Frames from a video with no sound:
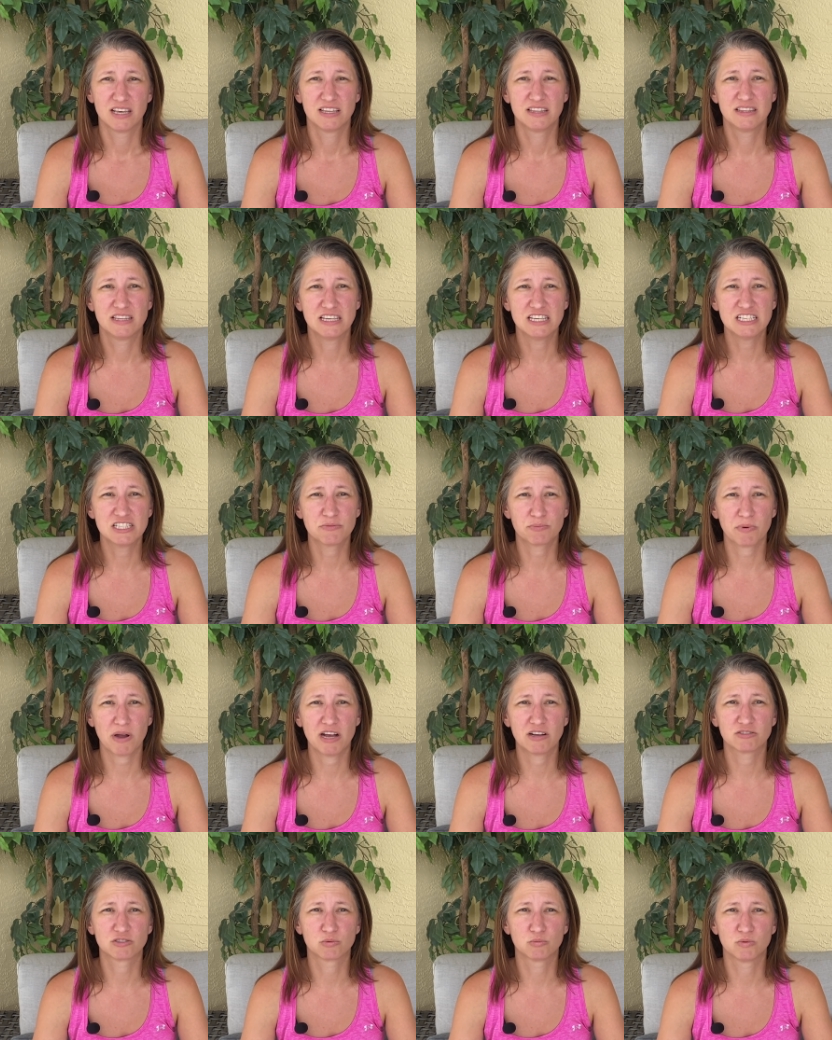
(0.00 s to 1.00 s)
These
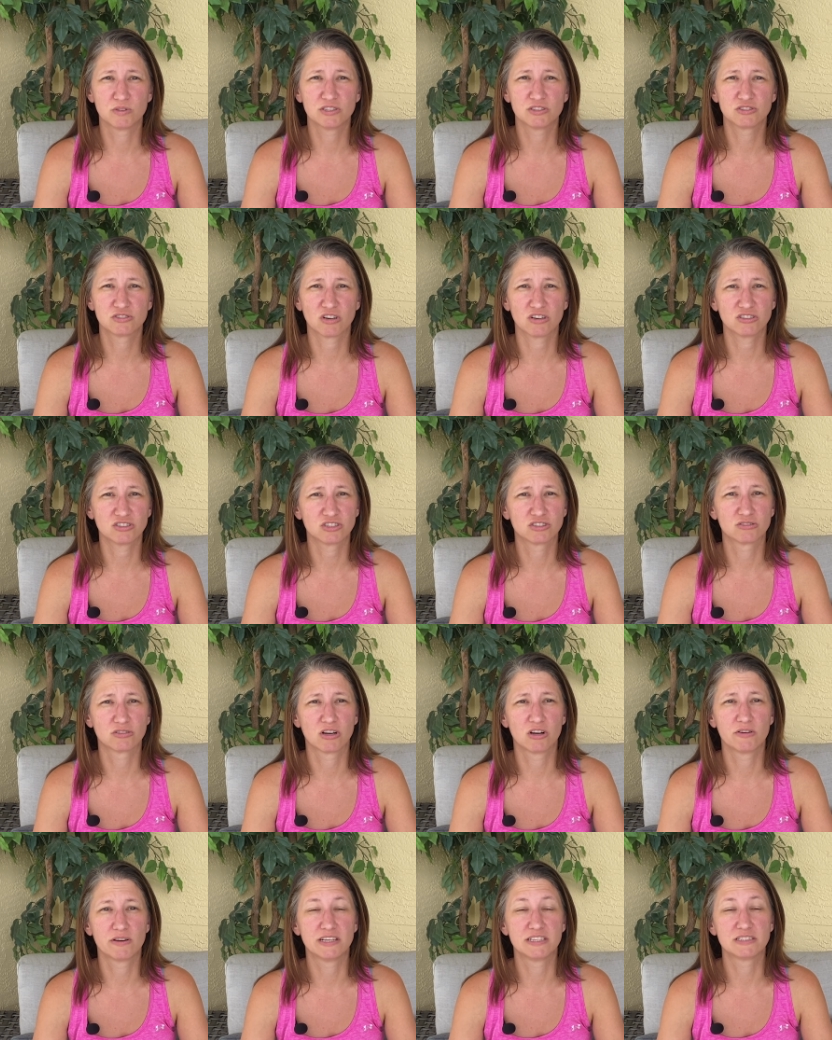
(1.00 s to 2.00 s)
sprouts will start to
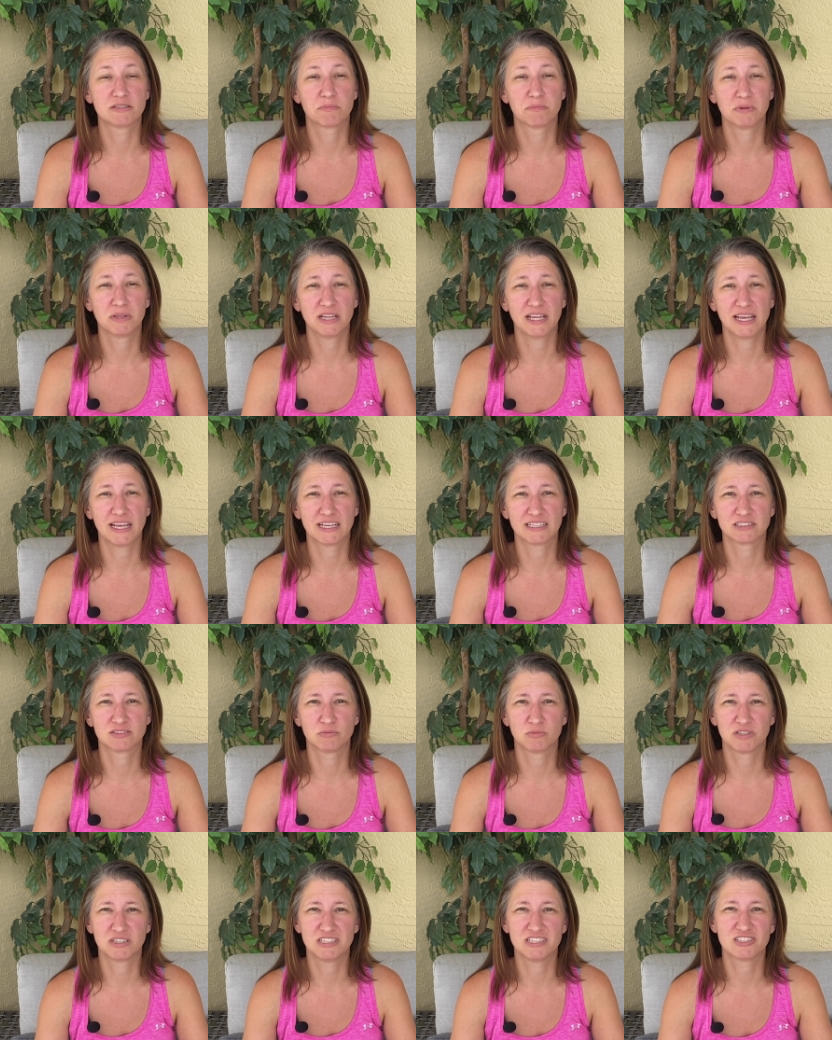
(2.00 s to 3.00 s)
grow into plants
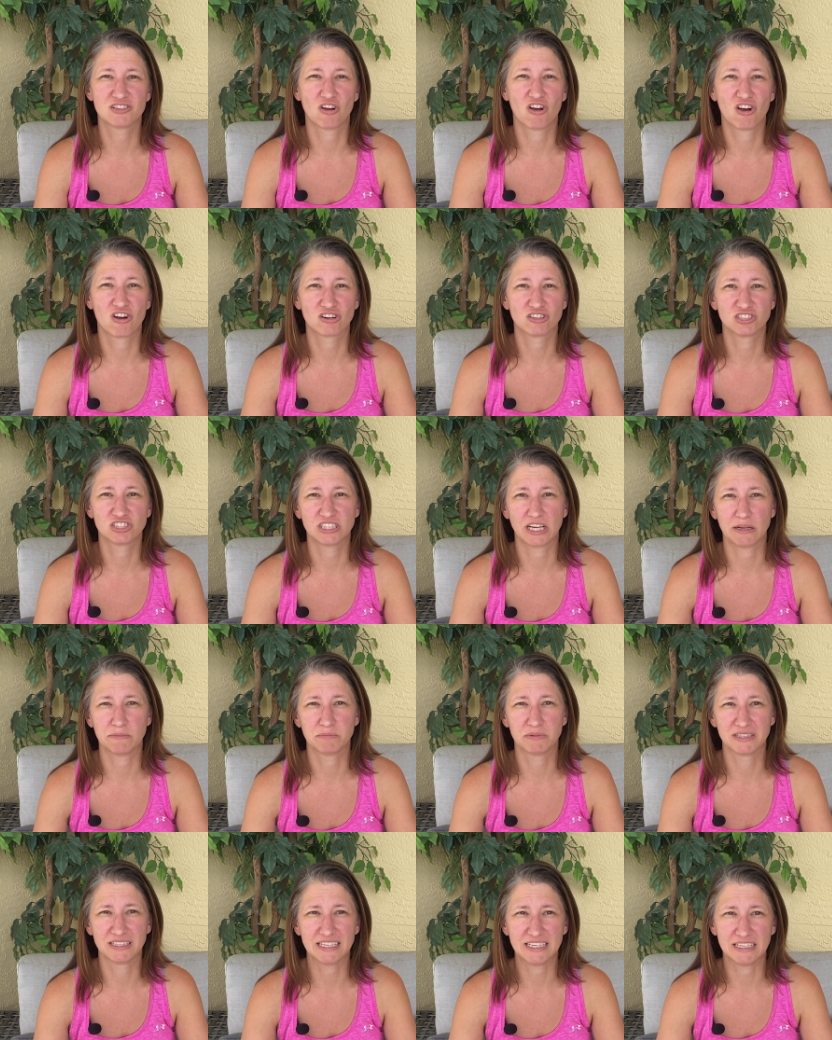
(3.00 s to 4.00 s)
with these heart
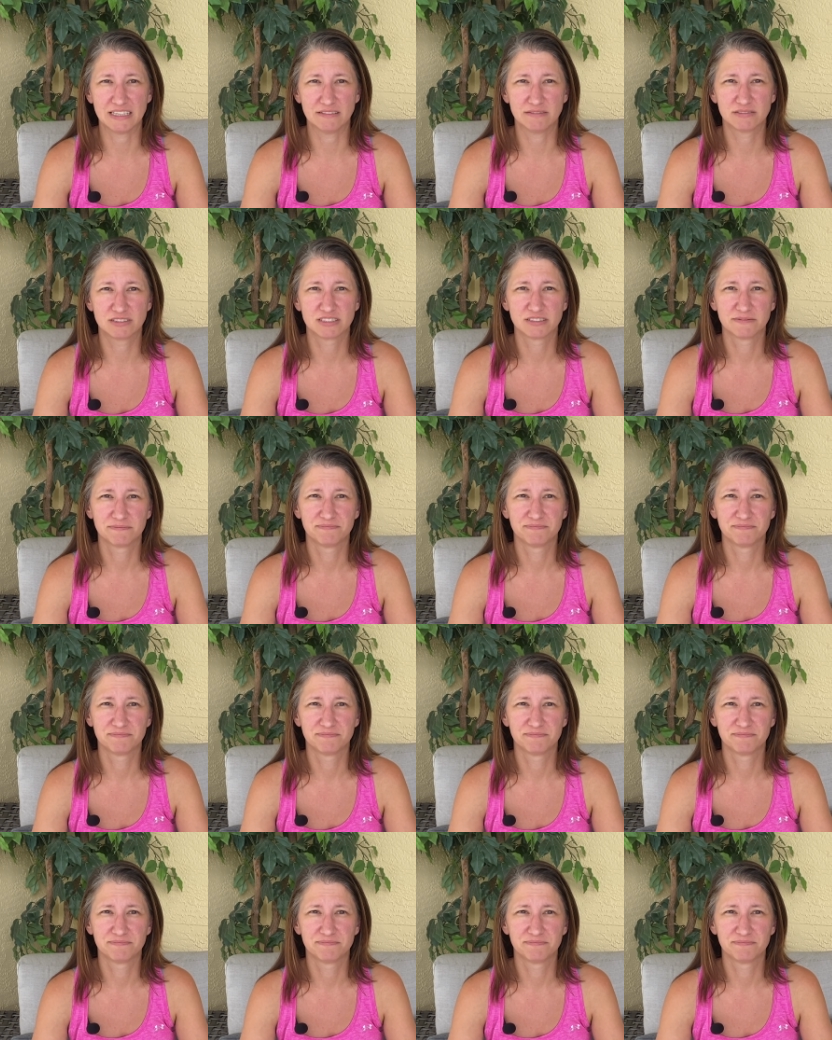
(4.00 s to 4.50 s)
shaped leaves.